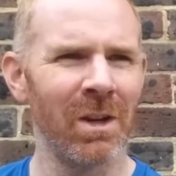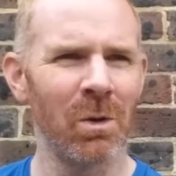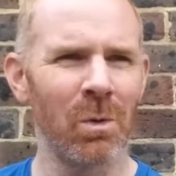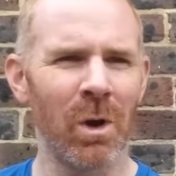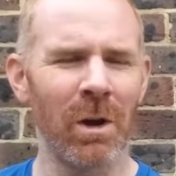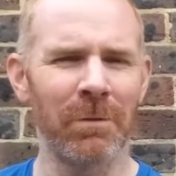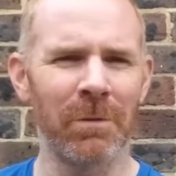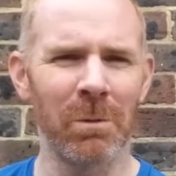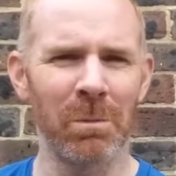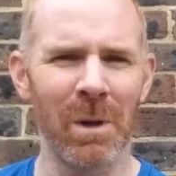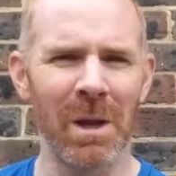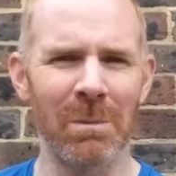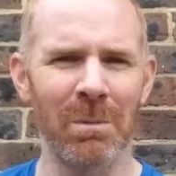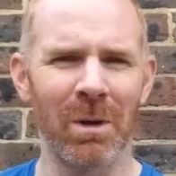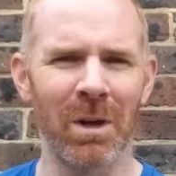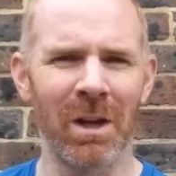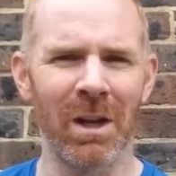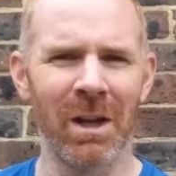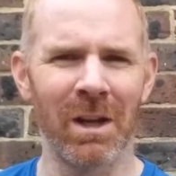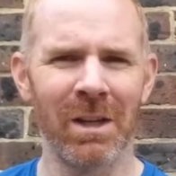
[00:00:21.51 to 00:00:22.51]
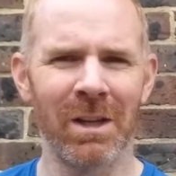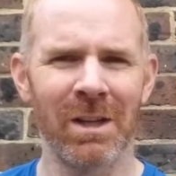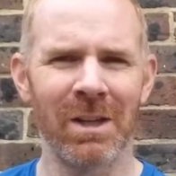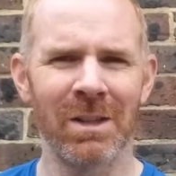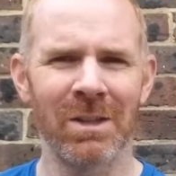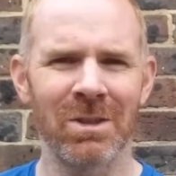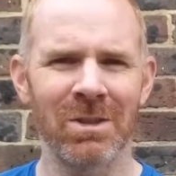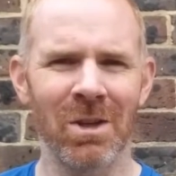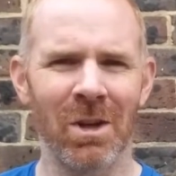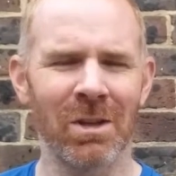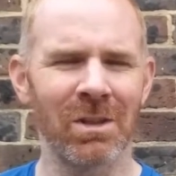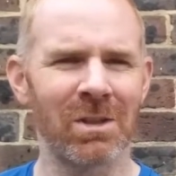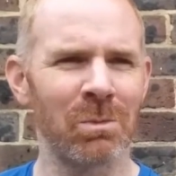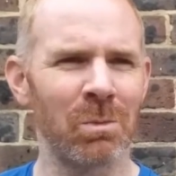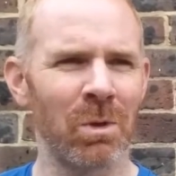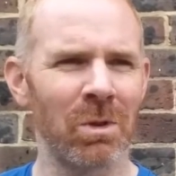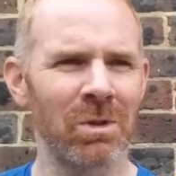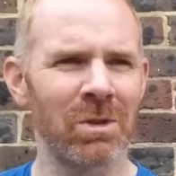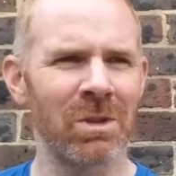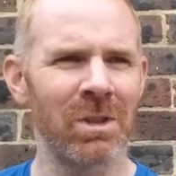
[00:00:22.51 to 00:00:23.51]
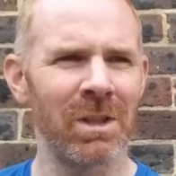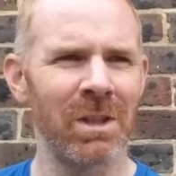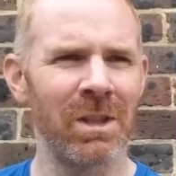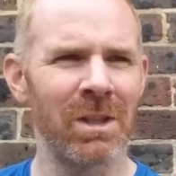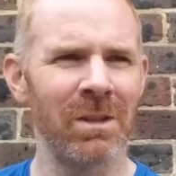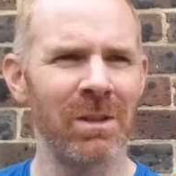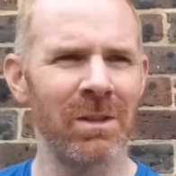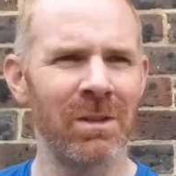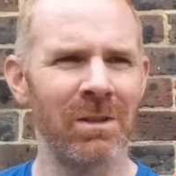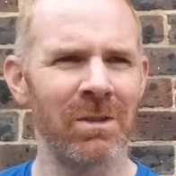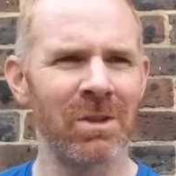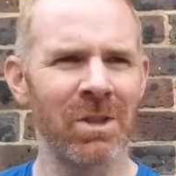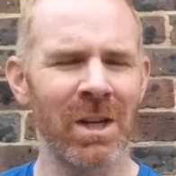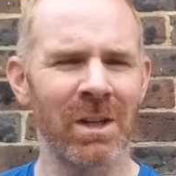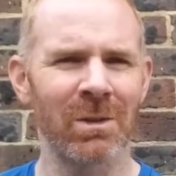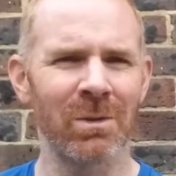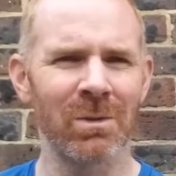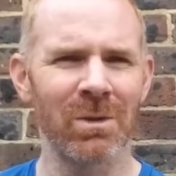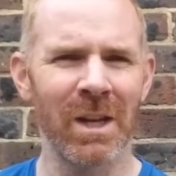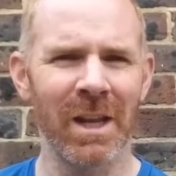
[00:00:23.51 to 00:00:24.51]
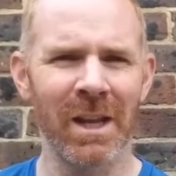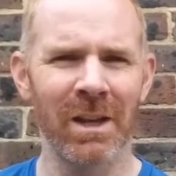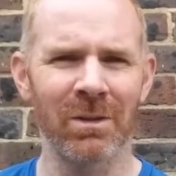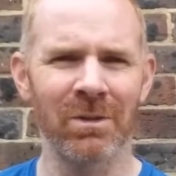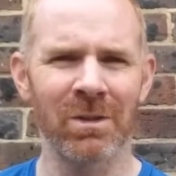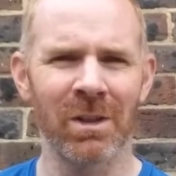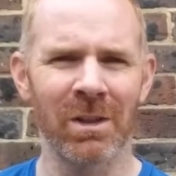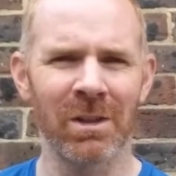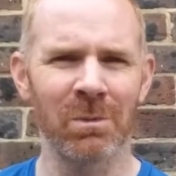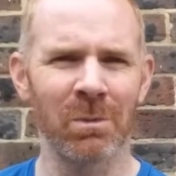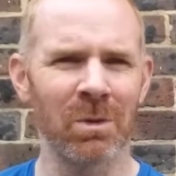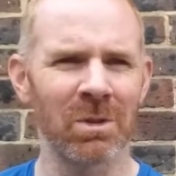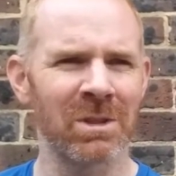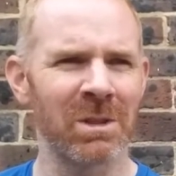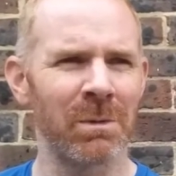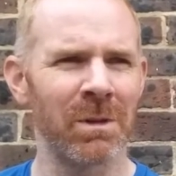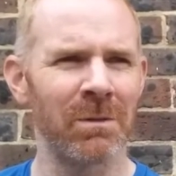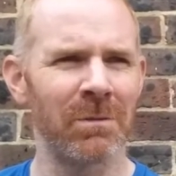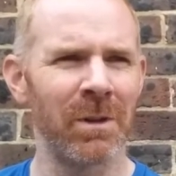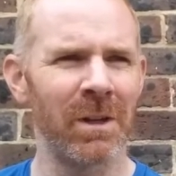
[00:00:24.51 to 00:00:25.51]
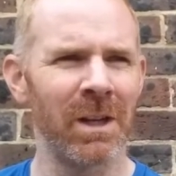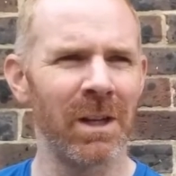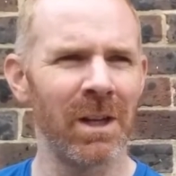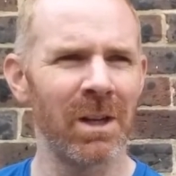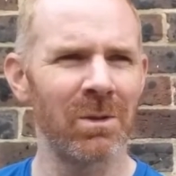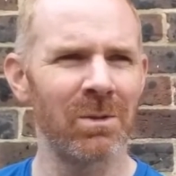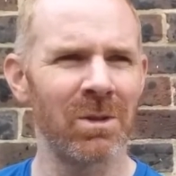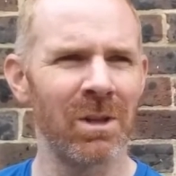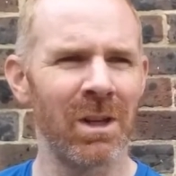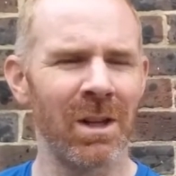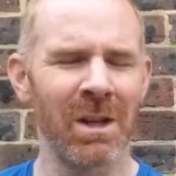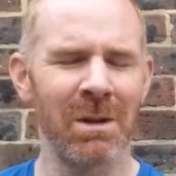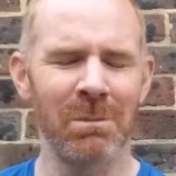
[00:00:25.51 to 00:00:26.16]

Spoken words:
Quite a few people are starting to watch the channel now, starting to watch some of the videos.